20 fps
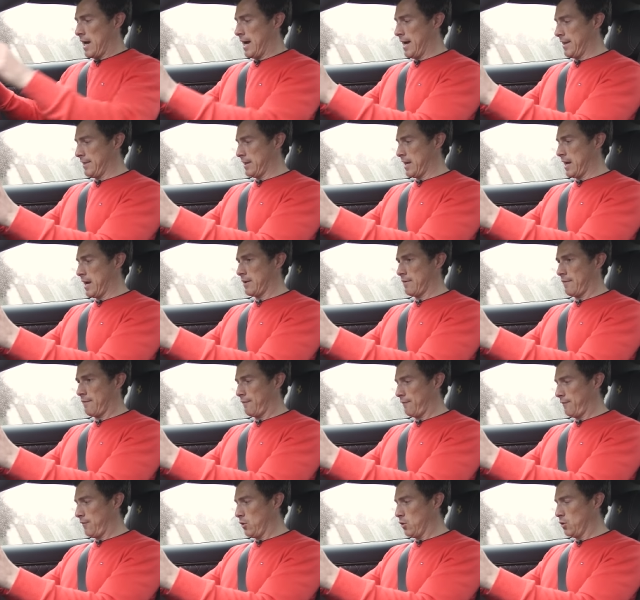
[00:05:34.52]
and then
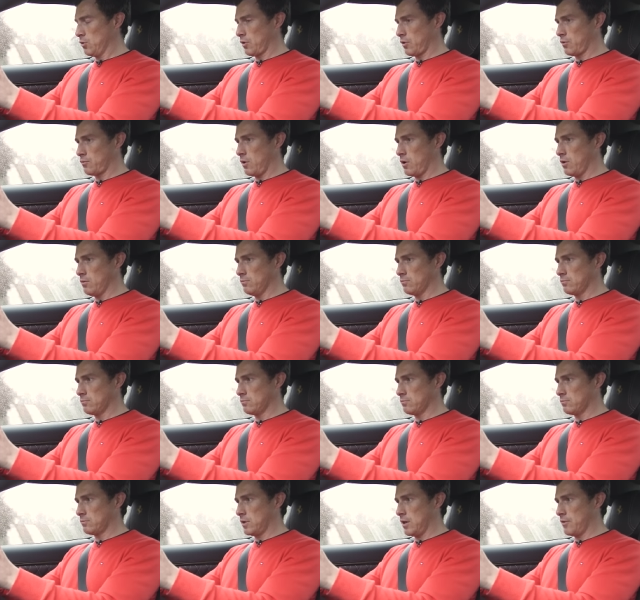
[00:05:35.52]
floor the throttle
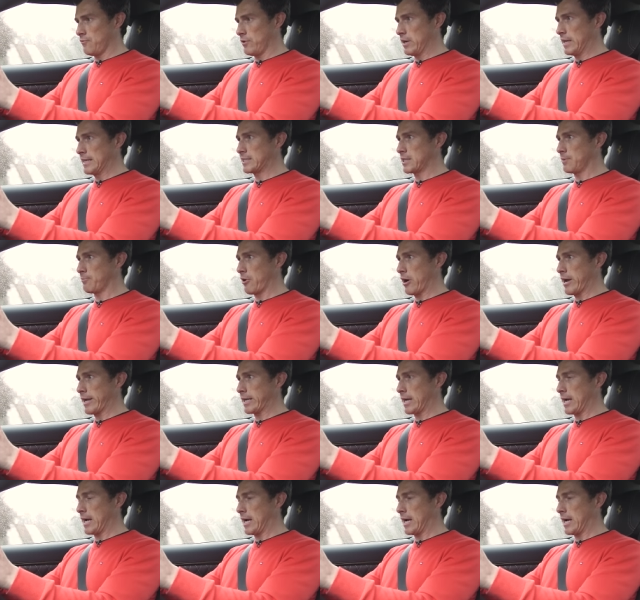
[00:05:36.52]
and release the brake.